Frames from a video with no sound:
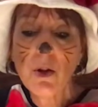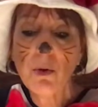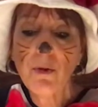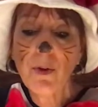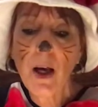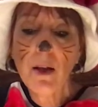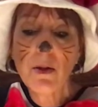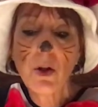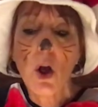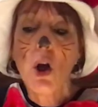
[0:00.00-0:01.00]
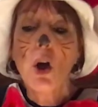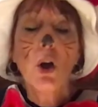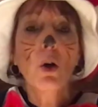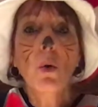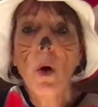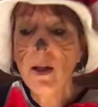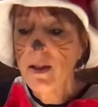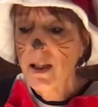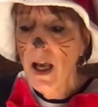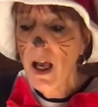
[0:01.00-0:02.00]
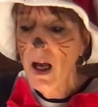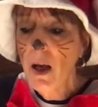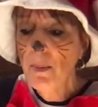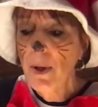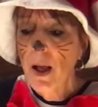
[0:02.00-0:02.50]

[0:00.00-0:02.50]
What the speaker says: to her friends. "Who wants to help?"